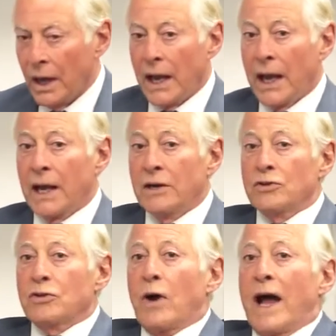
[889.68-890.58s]

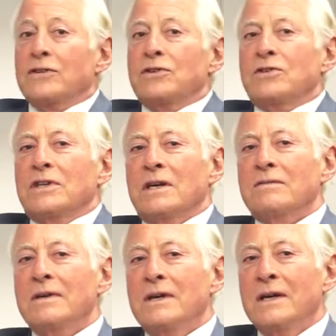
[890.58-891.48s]
And so ask
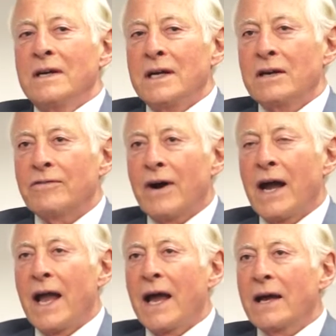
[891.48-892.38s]
yourself, if
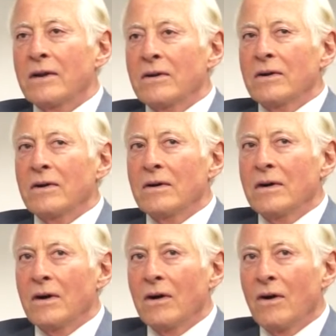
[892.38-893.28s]
I had
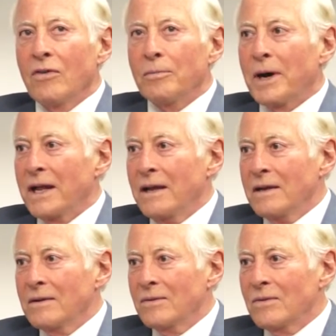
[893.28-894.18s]
all the
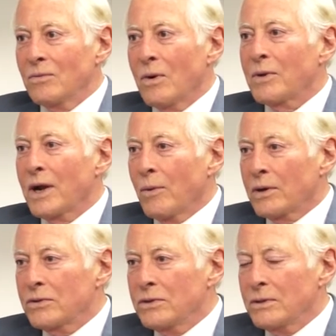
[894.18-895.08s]
money, what would I
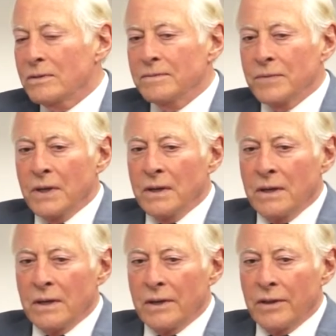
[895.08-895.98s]
want to do?
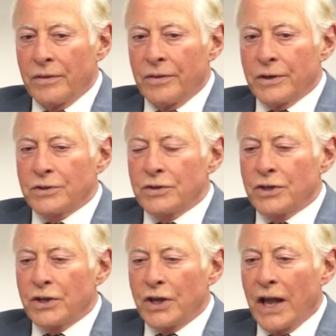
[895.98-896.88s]

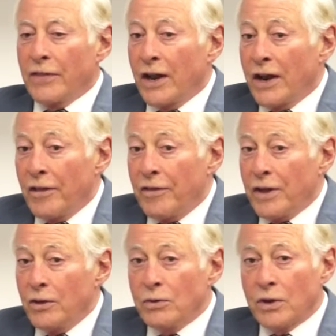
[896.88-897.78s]
And then another
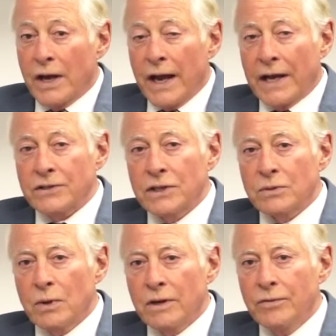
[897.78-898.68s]
thing you can ask
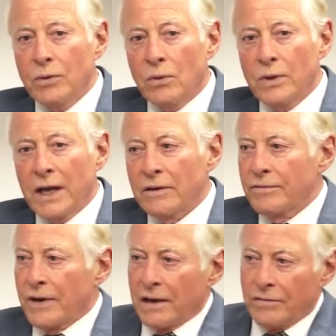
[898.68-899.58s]
is, what if you only had
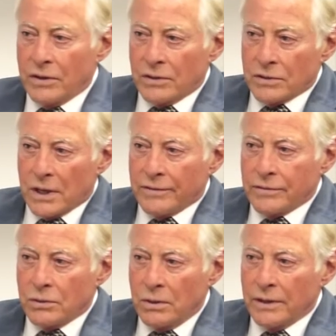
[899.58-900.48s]
5 years
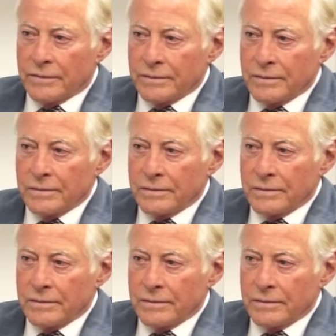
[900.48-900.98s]
left to live?